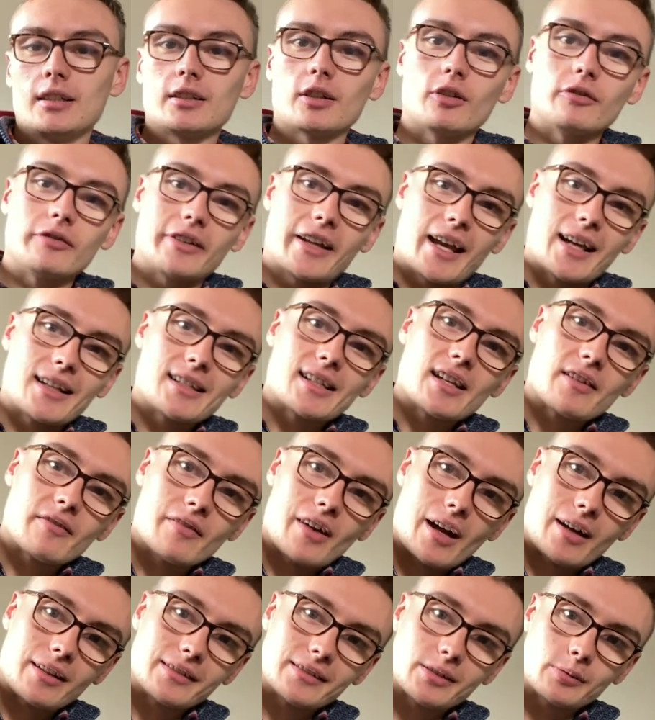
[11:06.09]
don't forget to
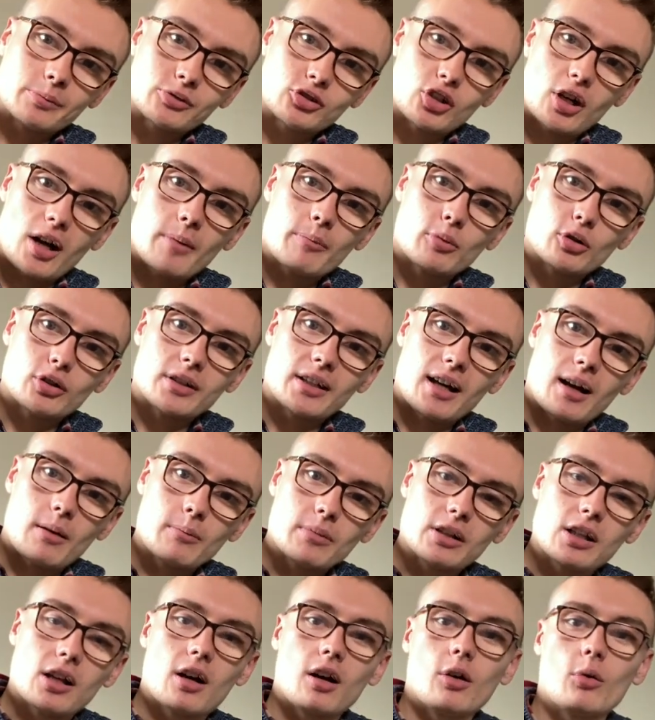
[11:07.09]
hit that subscribe button
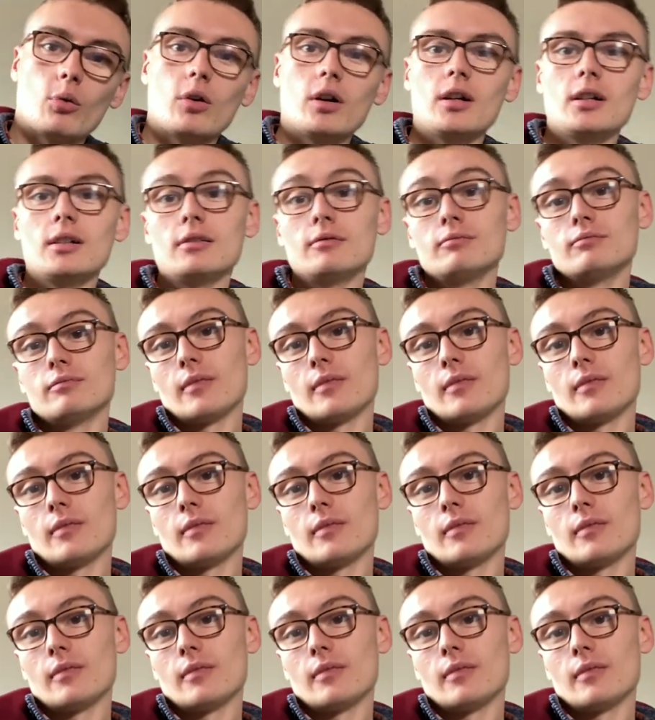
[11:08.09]
down below,